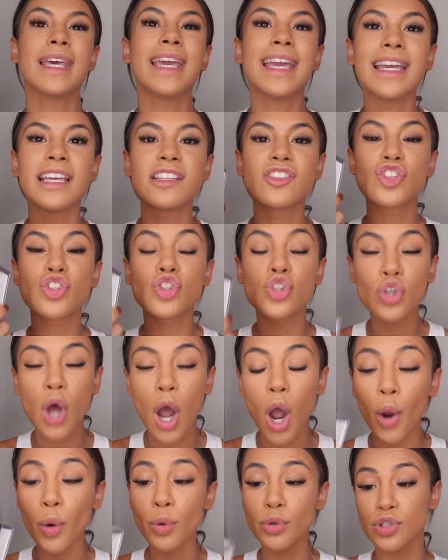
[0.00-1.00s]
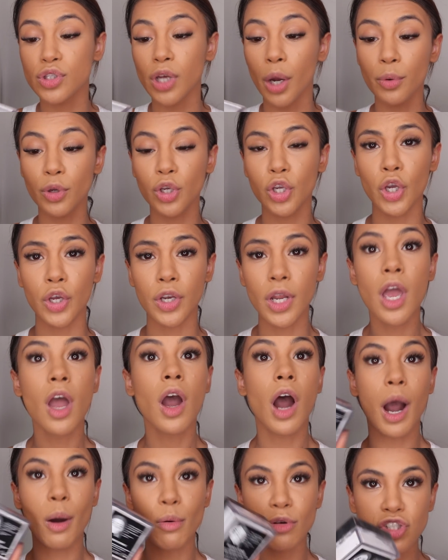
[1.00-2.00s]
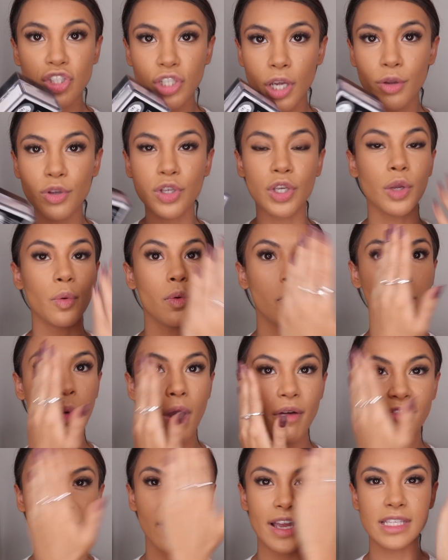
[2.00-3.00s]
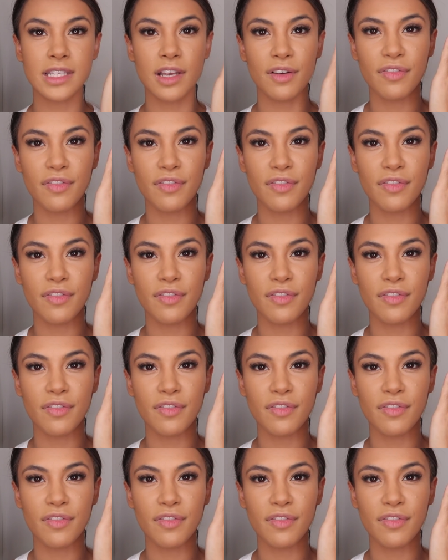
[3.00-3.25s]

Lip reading: It is so good. I will show you one face, the other